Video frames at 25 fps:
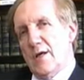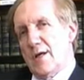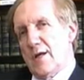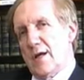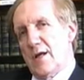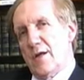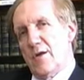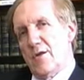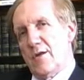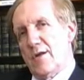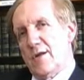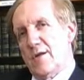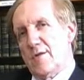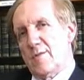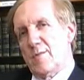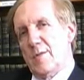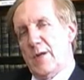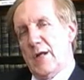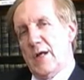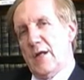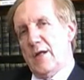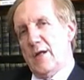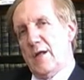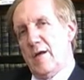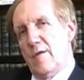cannot
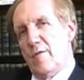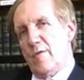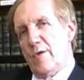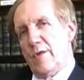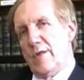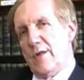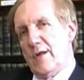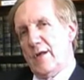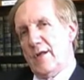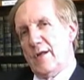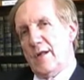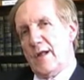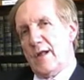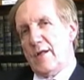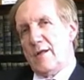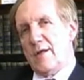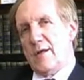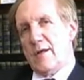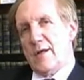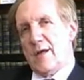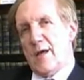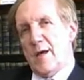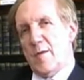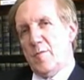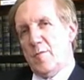explain everything that
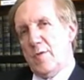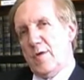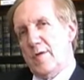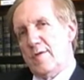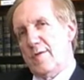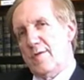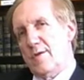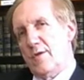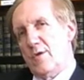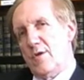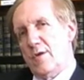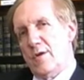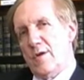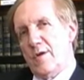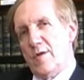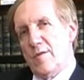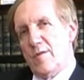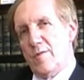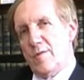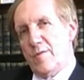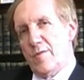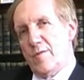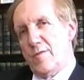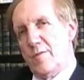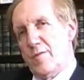the chemist or
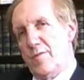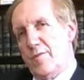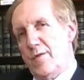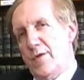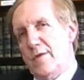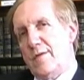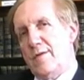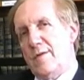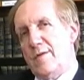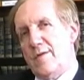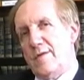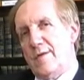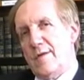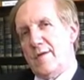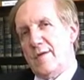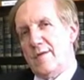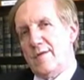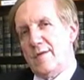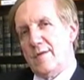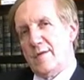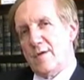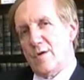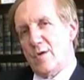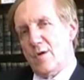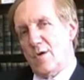the
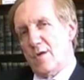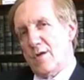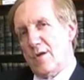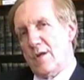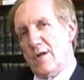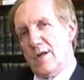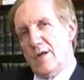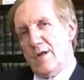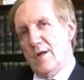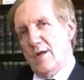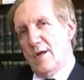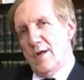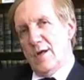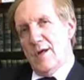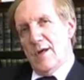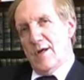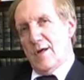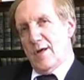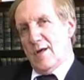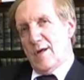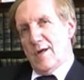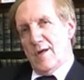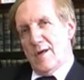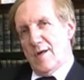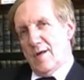physicist or the
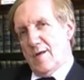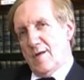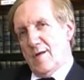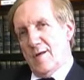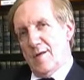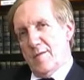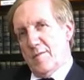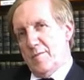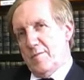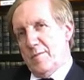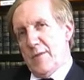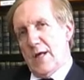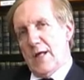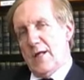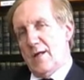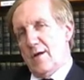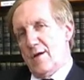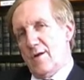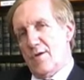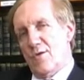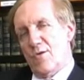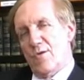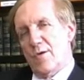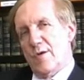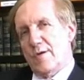
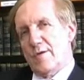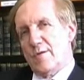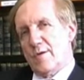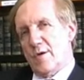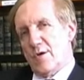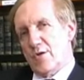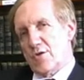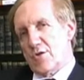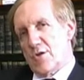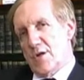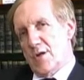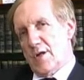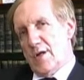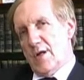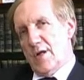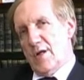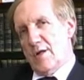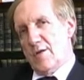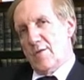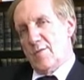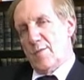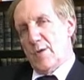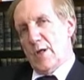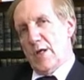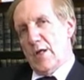medical researcher can
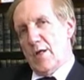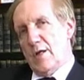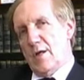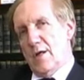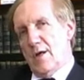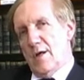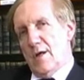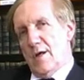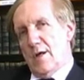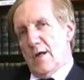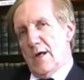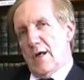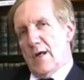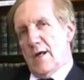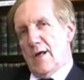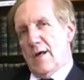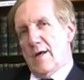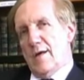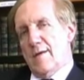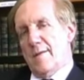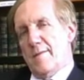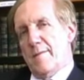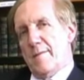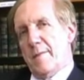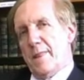explain.
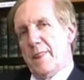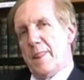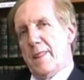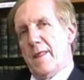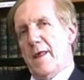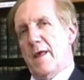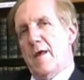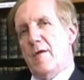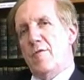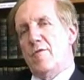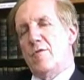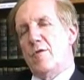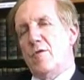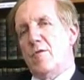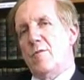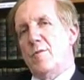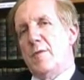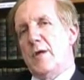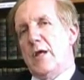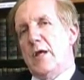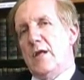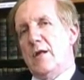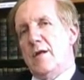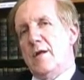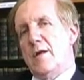If you
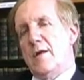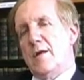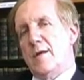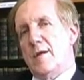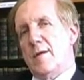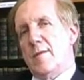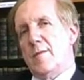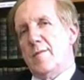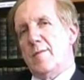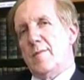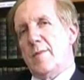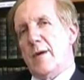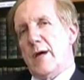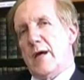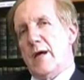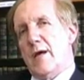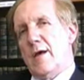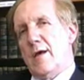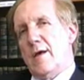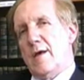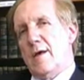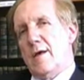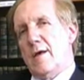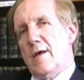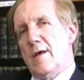mean
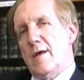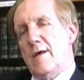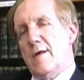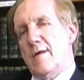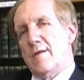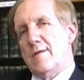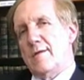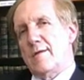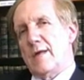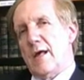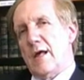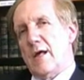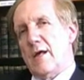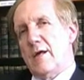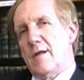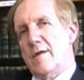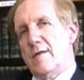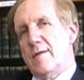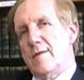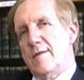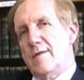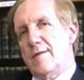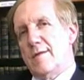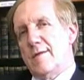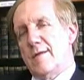by
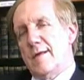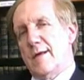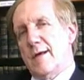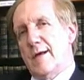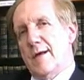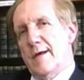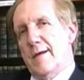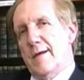science